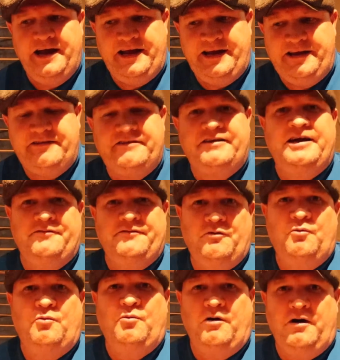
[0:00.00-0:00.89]
he's give
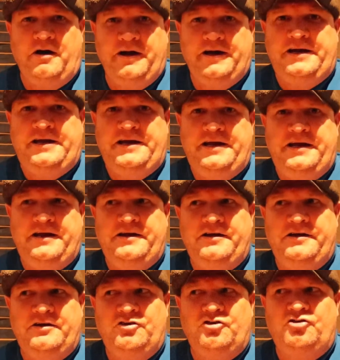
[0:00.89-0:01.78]
away
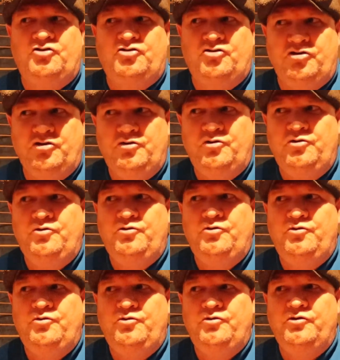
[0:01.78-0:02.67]

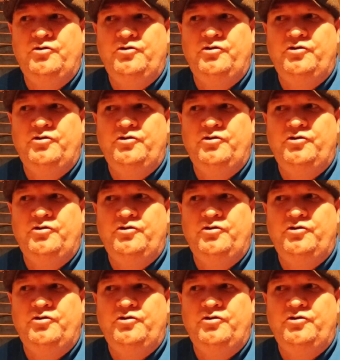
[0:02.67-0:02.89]
two